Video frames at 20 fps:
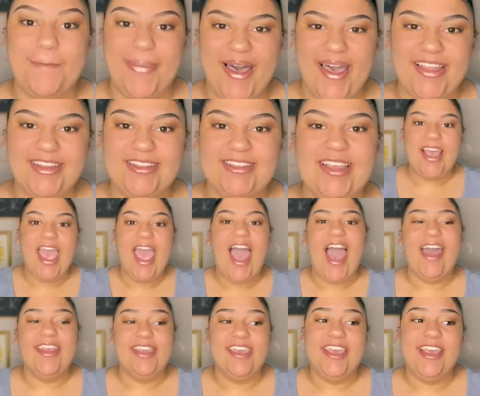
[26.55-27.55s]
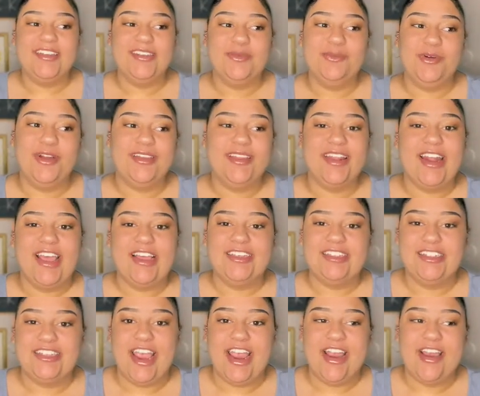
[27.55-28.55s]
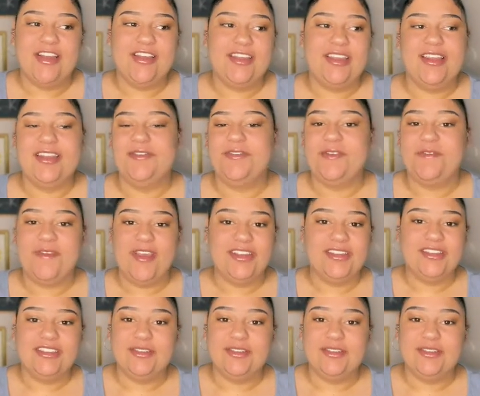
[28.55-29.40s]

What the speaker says: but I think it's important that I share the different phases